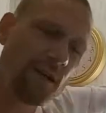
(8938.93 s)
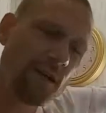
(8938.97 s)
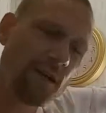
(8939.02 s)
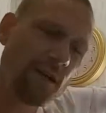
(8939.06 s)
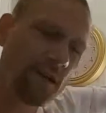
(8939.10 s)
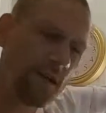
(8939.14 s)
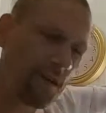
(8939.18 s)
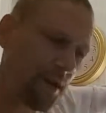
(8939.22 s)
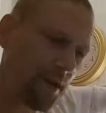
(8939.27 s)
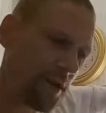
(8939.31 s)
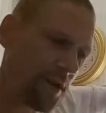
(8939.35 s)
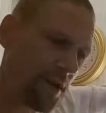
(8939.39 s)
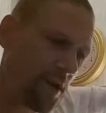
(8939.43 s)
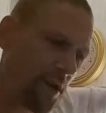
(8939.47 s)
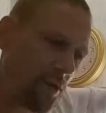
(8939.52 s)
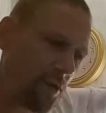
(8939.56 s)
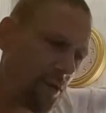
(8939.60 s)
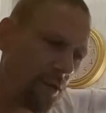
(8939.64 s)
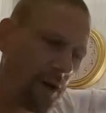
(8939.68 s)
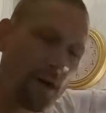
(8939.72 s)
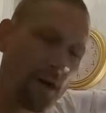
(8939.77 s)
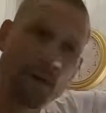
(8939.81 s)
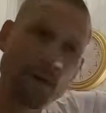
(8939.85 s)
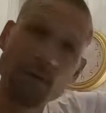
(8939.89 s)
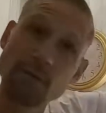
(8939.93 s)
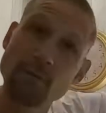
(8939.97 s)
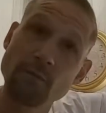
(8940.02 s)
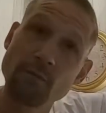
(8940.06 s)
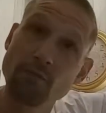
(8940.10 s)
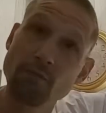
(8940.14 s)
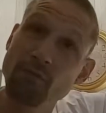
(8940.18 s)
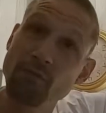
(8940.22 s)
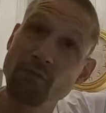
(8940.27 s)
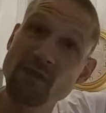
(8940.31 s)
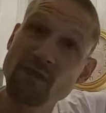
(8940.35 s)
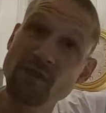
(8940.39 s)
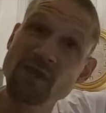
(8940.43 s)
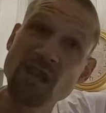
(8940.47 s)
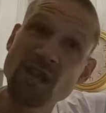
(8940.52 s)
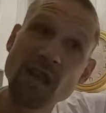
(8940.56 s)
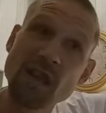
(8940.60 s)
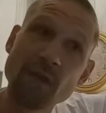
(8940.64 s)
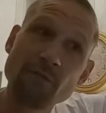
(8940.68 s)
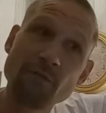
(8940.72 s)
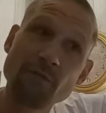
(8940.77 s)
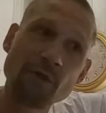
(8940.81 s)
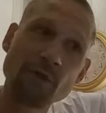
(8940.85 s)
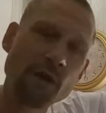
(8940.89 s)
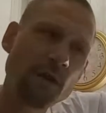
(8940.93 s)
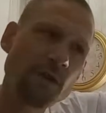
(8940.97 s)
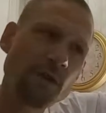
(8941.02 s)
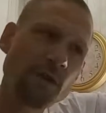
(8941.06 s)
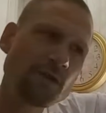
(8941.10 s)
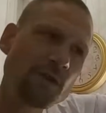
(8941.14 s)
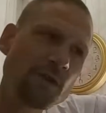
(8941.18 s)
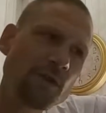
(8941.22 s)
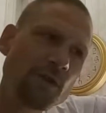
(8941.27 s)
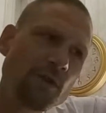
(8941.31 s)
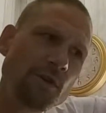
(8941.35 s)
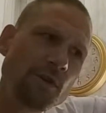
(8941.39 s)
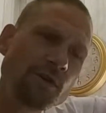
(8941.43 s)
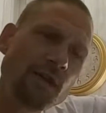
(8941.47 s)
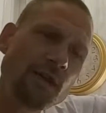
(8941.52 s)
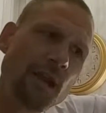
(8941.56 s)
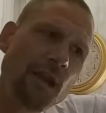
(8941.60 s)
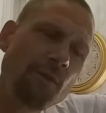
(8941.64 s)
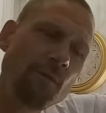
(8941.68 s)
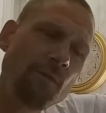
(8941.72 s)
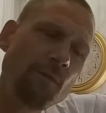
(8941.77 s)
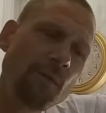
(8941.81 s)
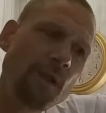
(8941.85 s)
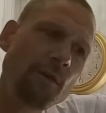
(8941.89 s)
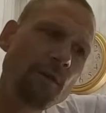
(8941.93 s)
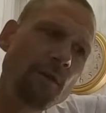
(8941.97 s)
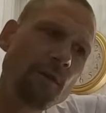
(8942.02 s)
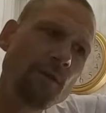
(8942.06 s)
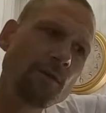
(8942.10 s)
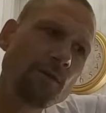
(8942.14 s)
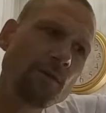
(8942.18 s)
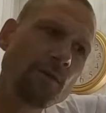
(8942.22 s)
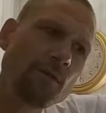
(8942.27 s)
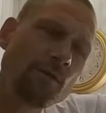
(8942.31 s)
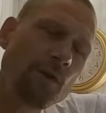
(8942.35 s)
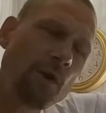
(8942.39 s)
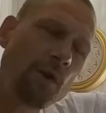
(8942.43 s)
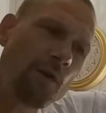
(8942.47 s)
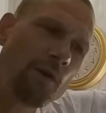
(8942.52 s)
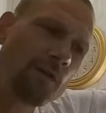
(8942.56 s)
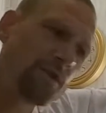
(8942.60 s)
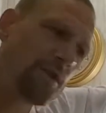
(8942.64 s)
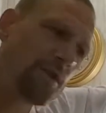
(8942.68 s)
brothers live. So you're telling me you're not